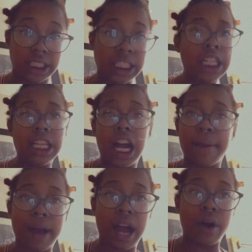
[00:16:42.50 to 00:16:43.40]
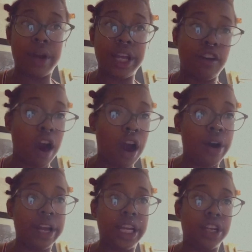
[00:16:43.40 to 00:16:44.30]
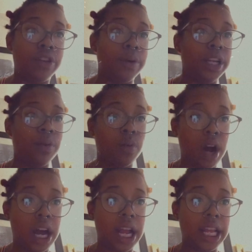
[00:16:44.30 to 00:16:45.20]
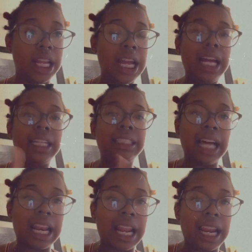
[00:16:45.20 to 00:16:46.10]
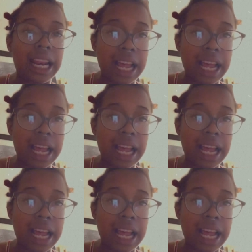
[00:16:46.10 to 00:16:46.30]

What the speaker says: talking about he grown, he could do what he want, right?